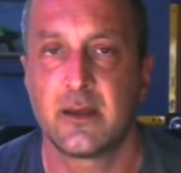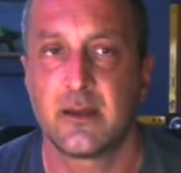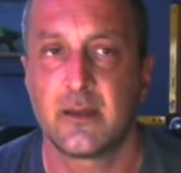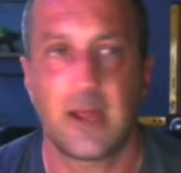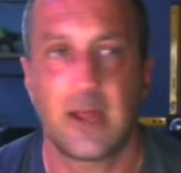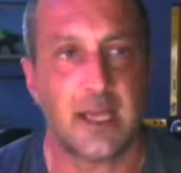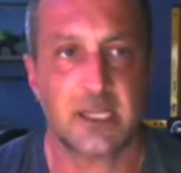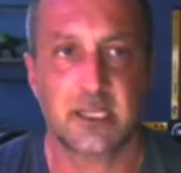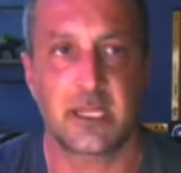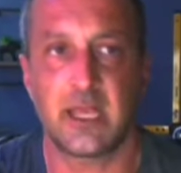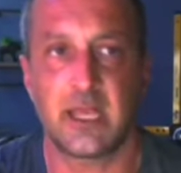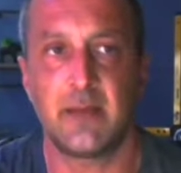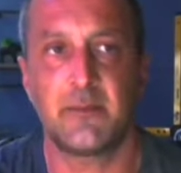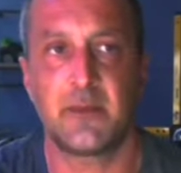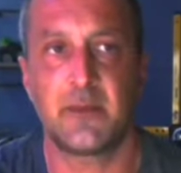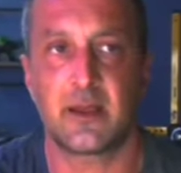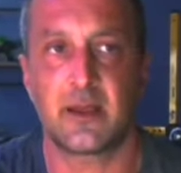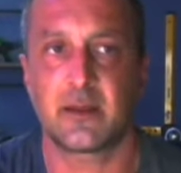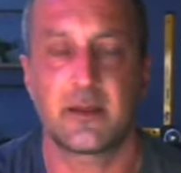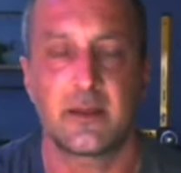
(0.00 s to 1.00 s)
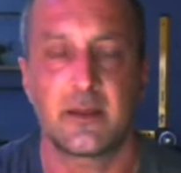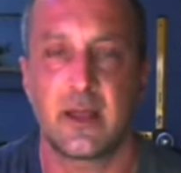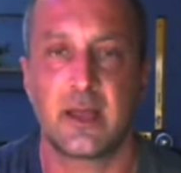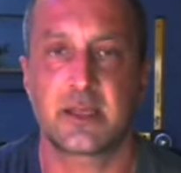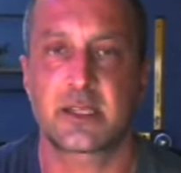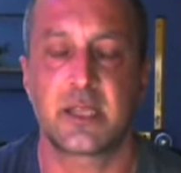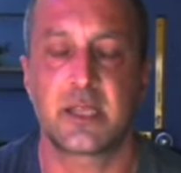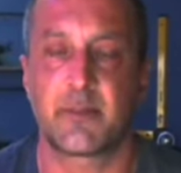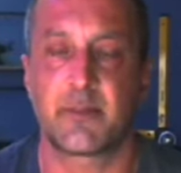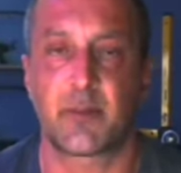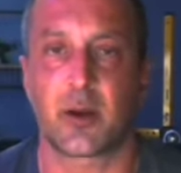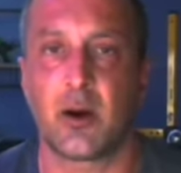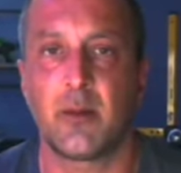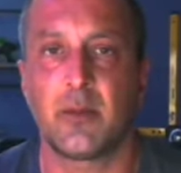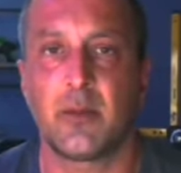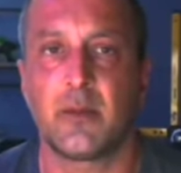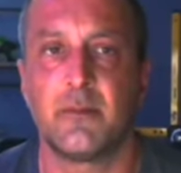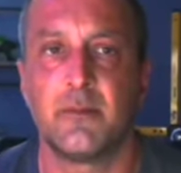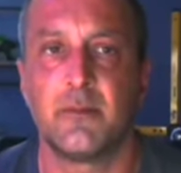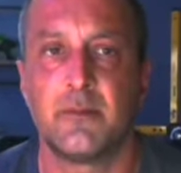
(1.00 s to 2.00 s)
that's their
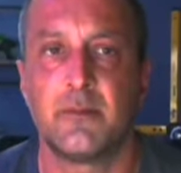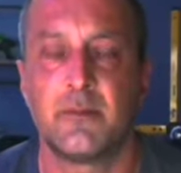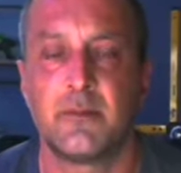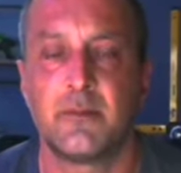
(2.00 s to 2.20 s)
problem.